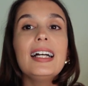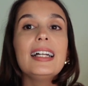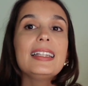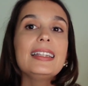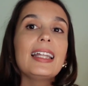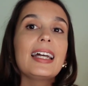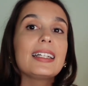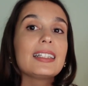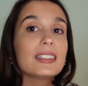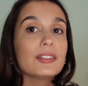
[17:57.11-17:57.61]

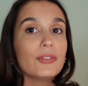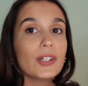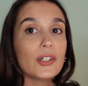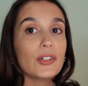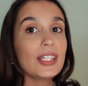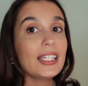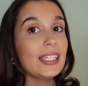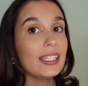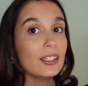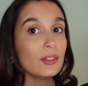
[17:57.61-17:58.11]
that is
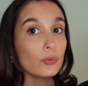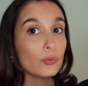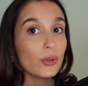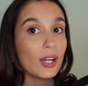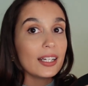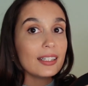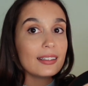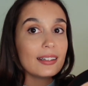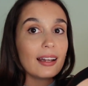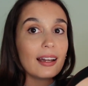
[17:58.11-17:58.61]
very in
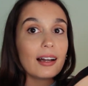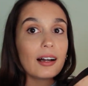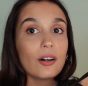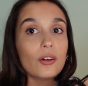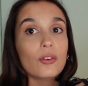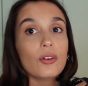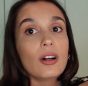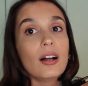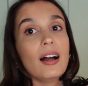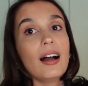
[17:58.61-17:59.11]
right
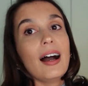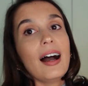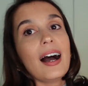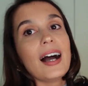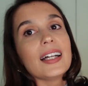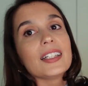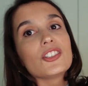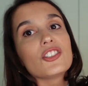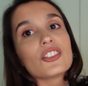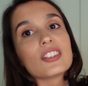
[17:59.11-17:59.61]
now.
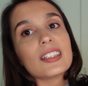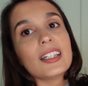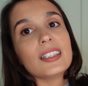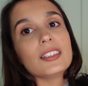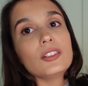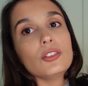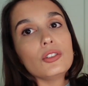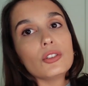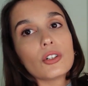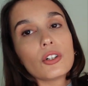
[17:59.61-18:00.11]
I just
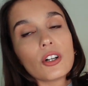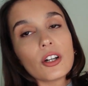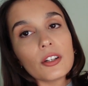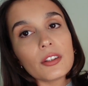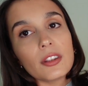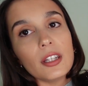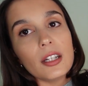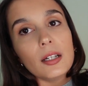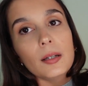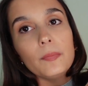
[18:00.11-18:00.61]
adore
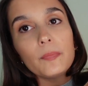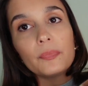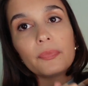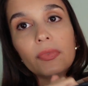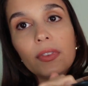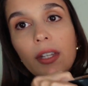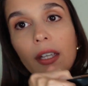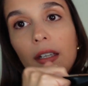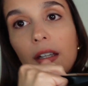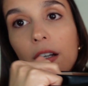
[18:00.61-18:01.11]
them.
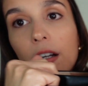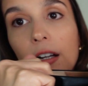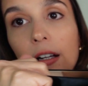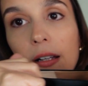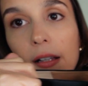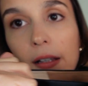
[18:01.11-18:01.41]
They are